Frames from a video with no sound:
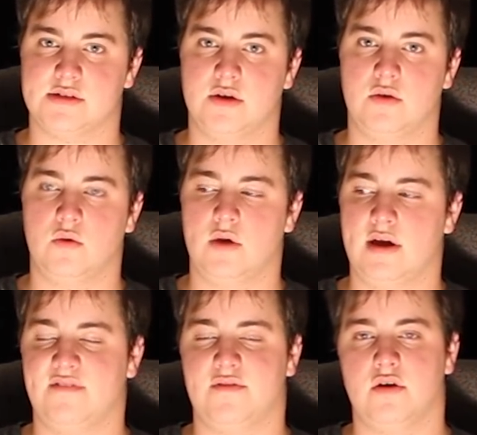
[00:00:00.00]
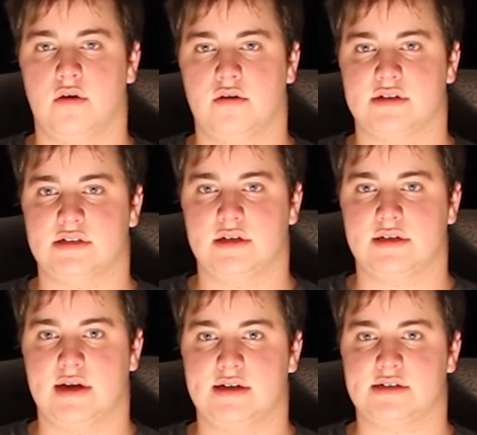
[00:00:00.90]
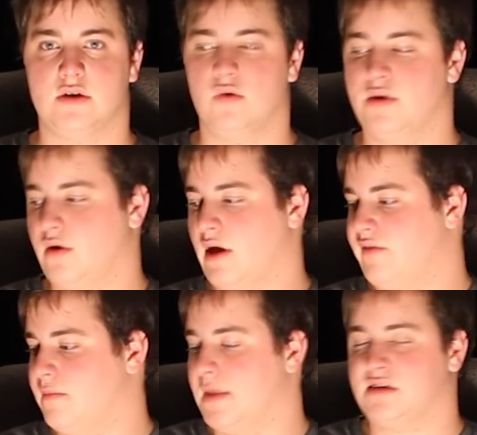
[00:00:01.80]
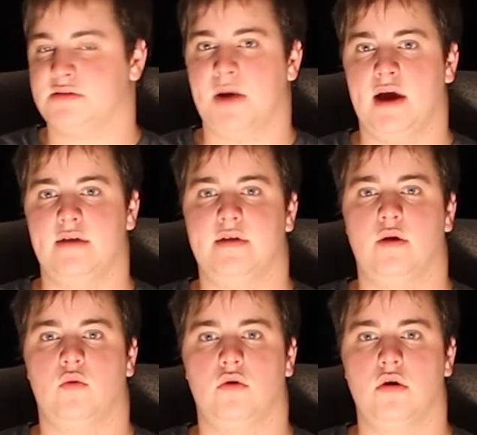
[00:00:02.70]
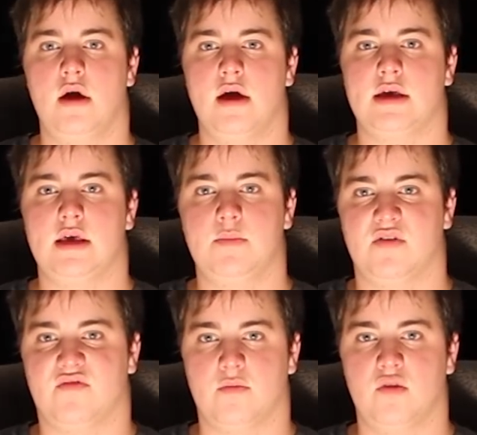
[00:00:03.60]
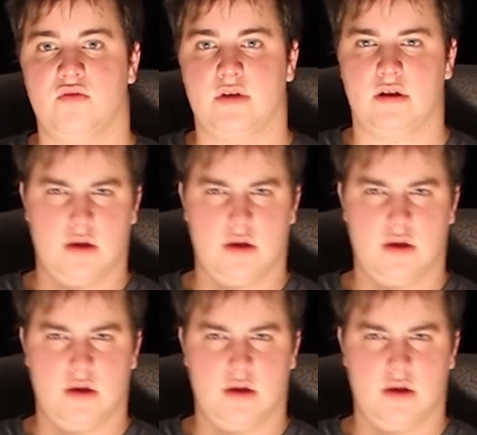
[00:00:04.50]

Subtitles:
so if you're on a slick desk or don't have a mouse pad that will keep it from moving,